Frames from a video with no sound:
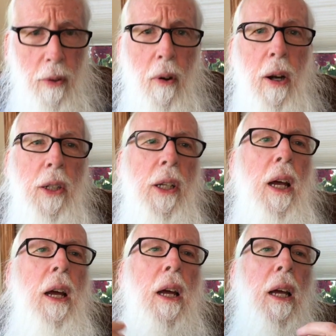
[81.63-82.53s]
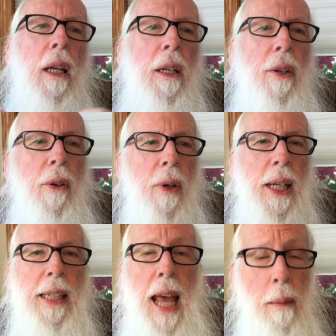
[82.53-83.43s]
of course, to
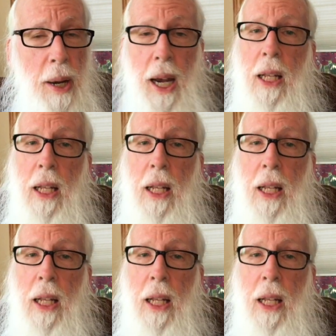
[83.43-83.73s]
examine it.